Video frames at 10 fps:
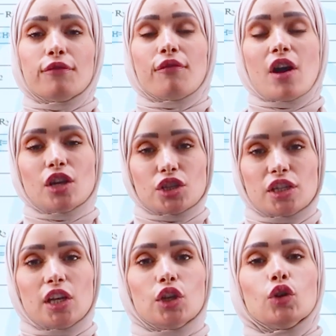
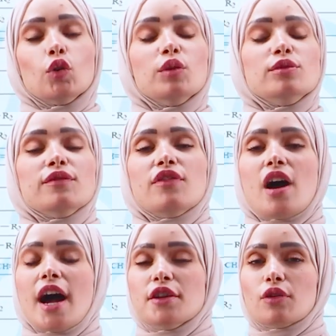functional groups of the
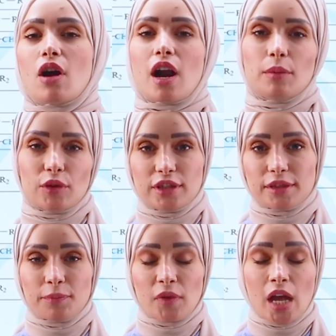hydrocarbons.